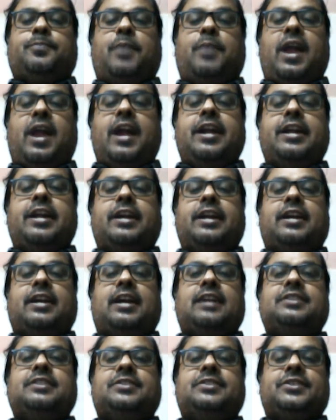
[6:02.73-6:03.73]
planning
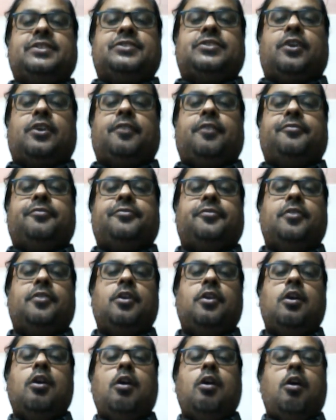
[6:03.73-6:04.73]
consists of
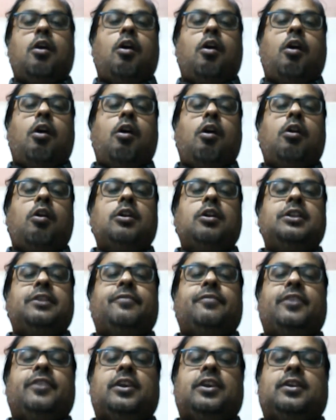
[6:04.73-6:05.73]
all the
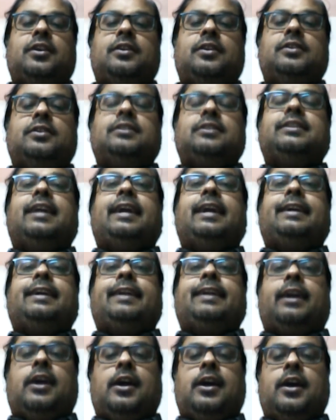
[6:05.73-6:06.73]
work that
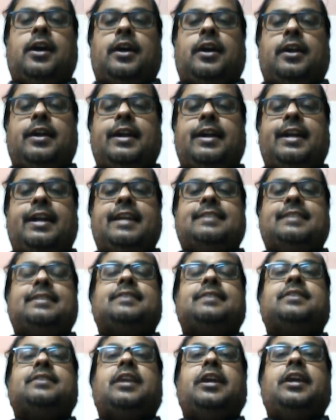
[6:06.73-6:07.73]
are
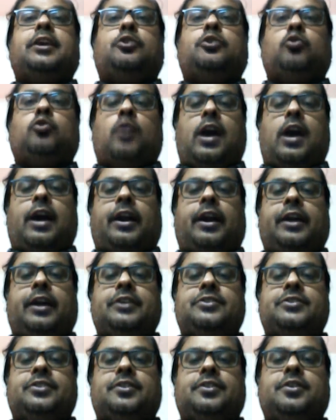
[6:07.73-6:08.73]
necessary to
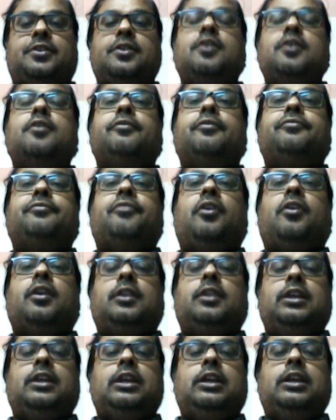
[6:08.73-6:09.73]
arrange for
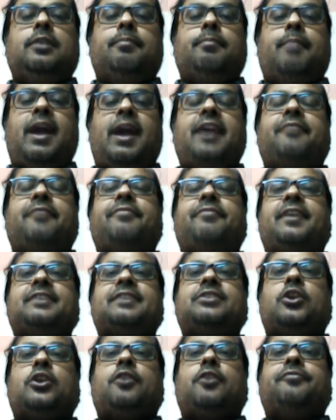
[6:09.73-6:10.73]
the
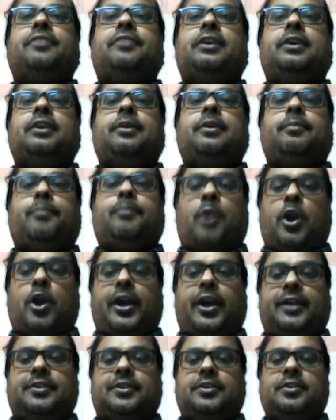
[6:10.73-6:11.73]
manufacture of a
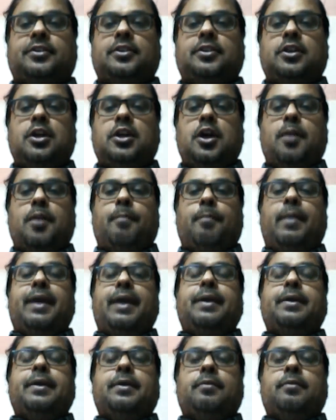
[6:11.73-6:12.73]
product
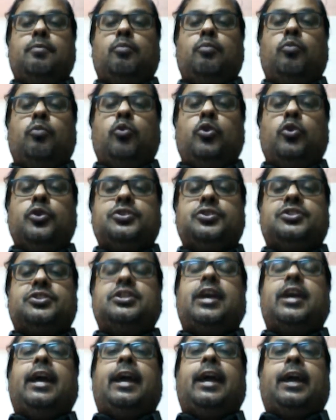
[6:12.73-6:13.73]
by most
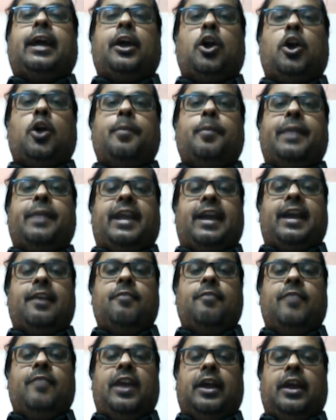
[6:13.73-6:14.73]
economical
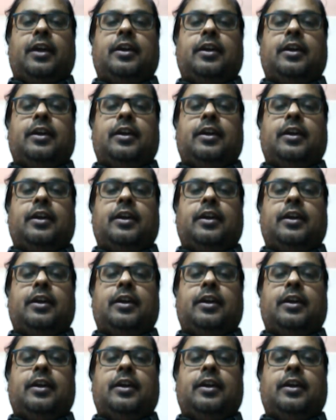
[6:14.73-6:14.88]
way